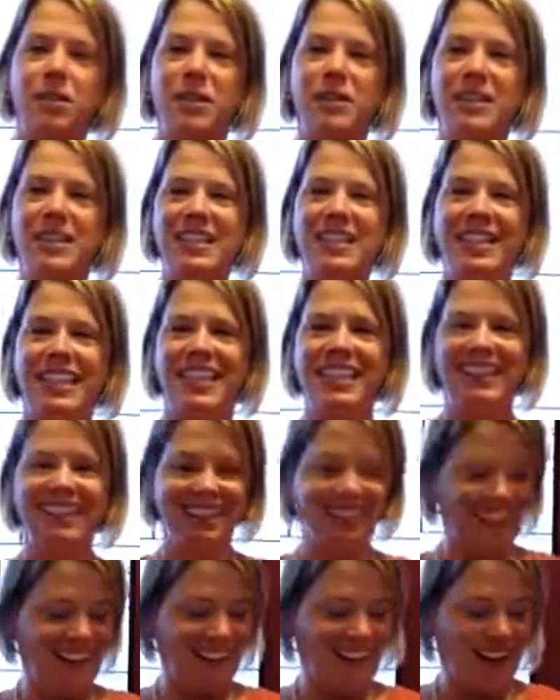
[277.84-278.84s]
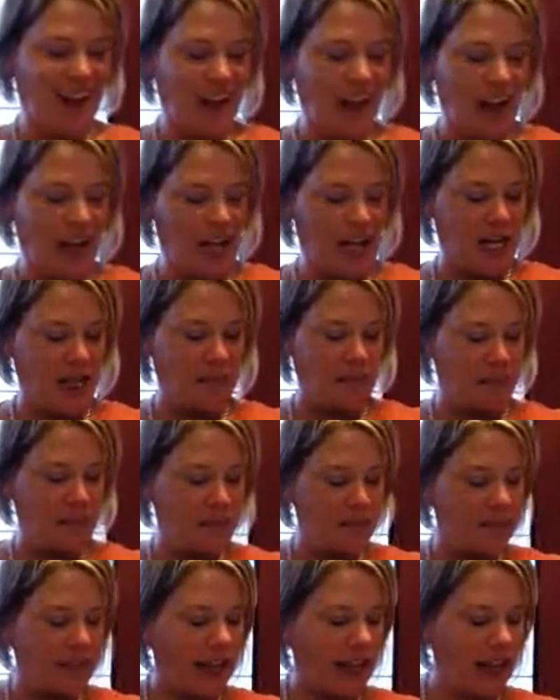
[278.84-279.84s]
what you see, and
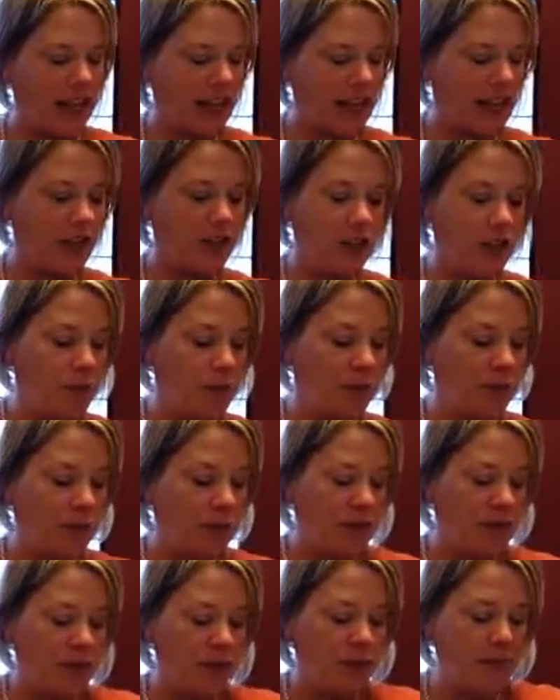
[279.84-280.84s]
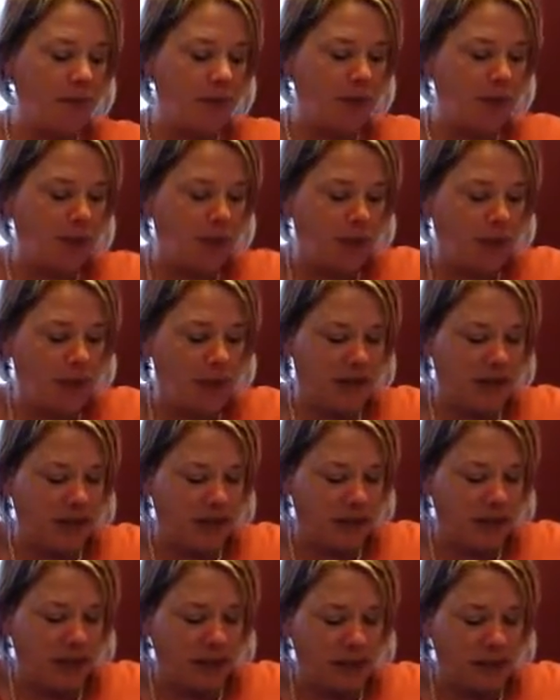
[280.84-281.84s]
then, perceptually
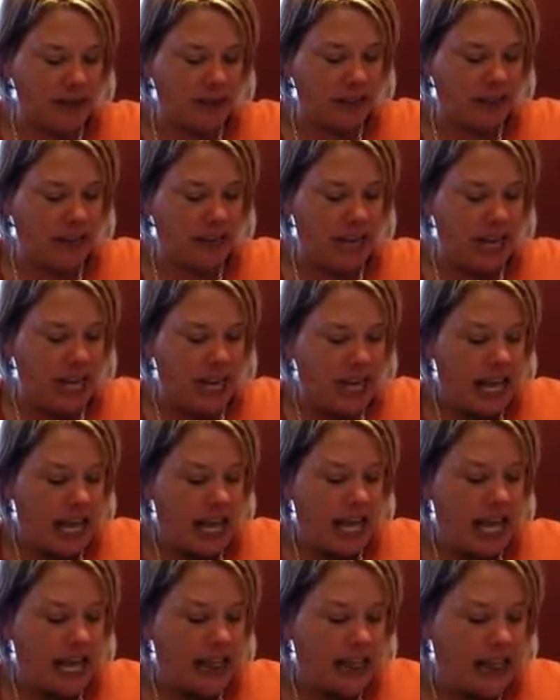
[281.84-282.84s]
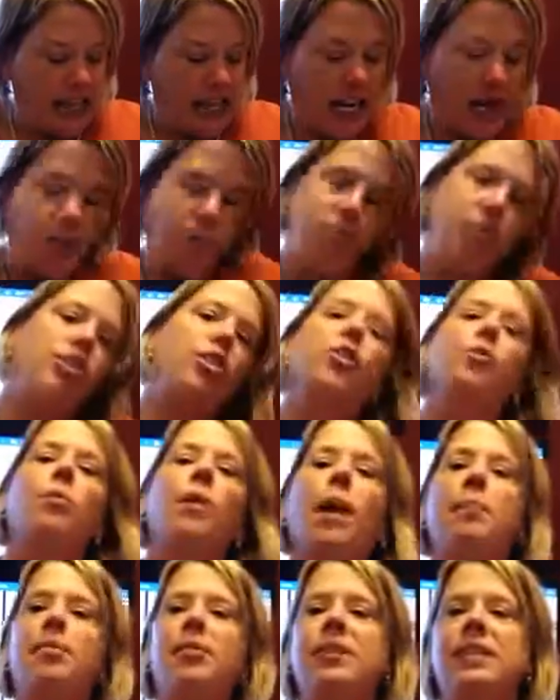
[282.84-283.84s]
subitize what you see, and then I want you to
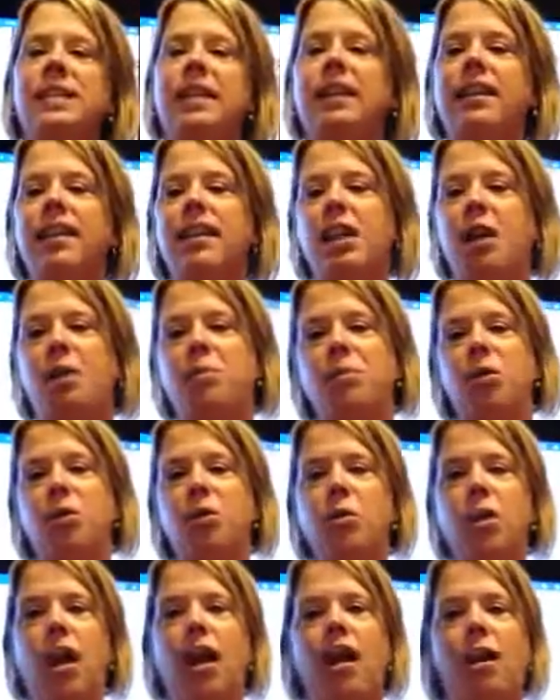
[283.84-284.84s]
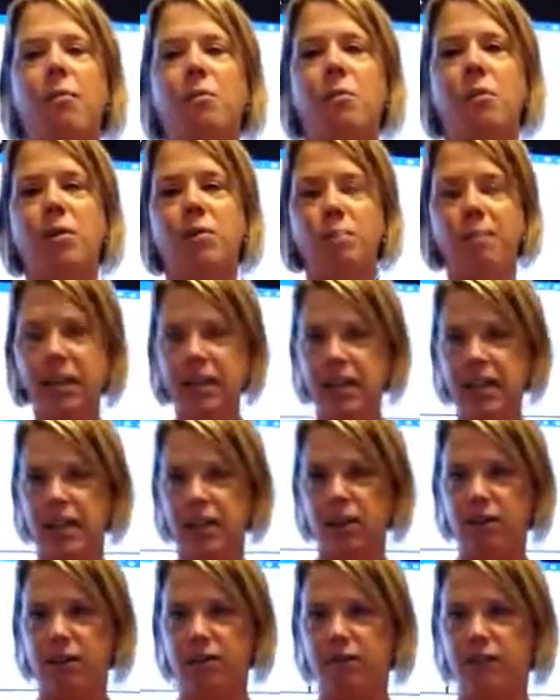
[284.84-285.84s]
represent the number with bunny
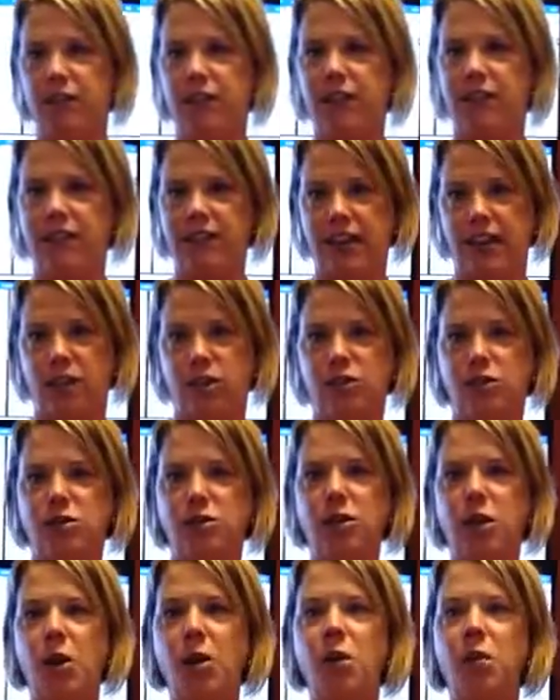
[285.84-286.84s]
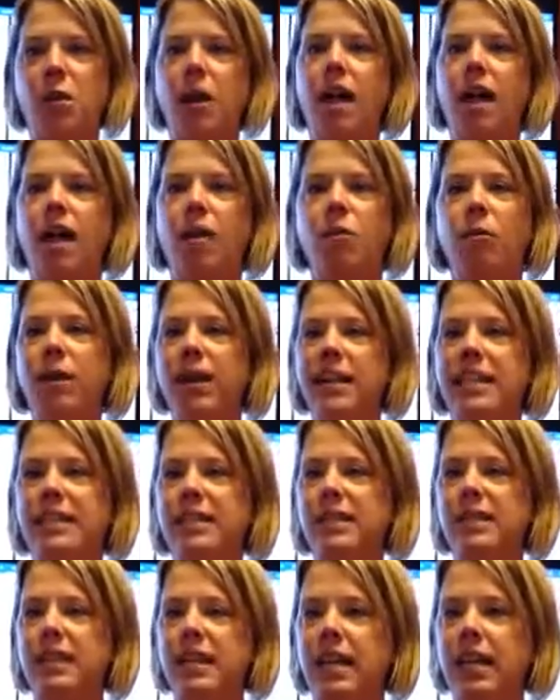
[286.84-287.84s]
ear fingers. So we can
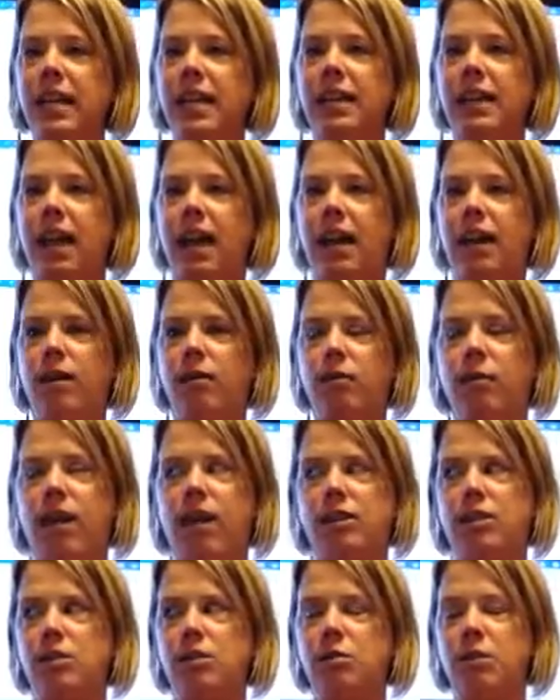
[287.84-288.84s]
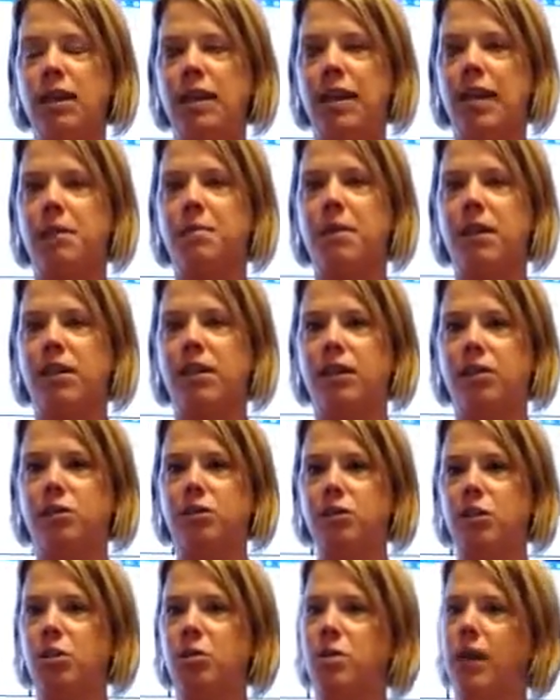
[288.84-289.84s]
see that that's 3, but there's
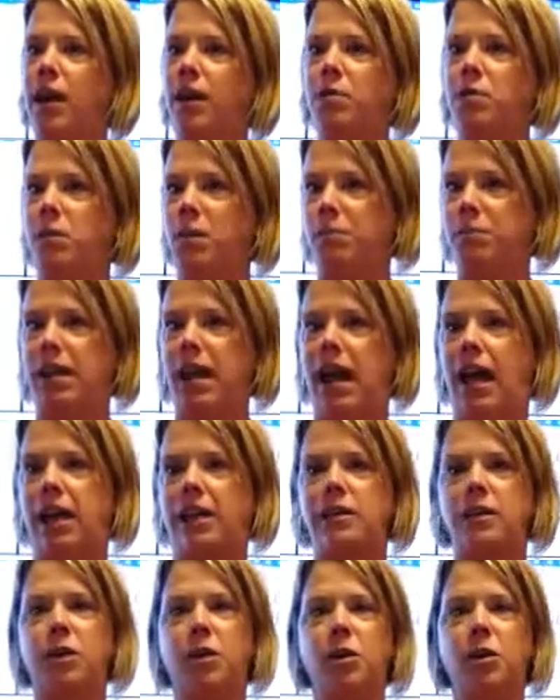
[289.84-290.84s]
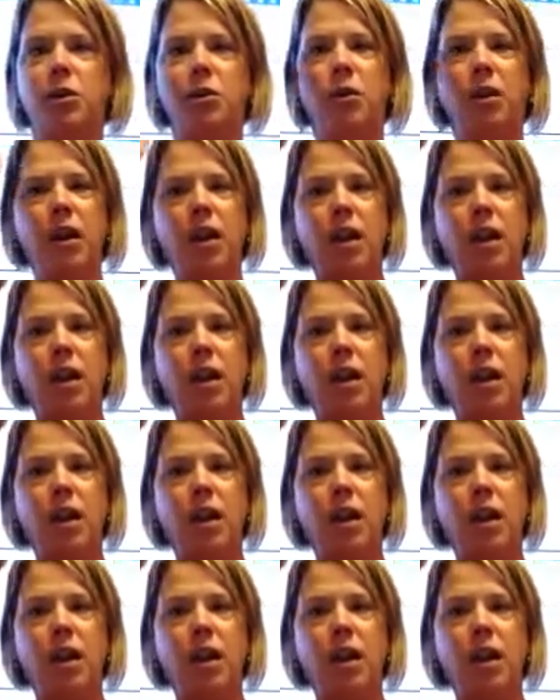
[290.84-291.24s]
2 red and 1 black. So